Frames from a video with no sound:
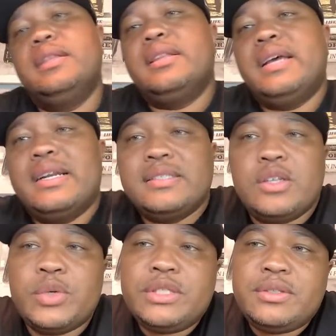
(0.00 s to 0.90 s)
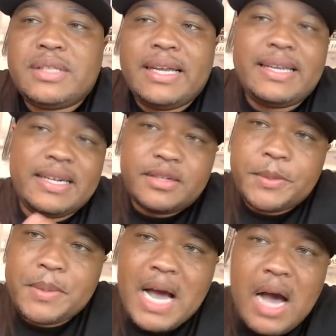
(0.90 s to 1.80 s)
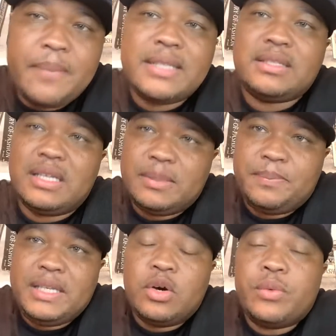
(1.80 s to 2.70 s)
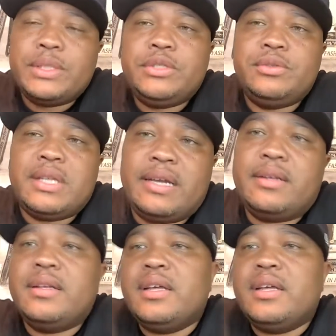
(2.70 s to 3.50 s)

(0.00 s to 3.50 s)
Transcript: Let us know what you think. Get in them comments. Let me know what you think.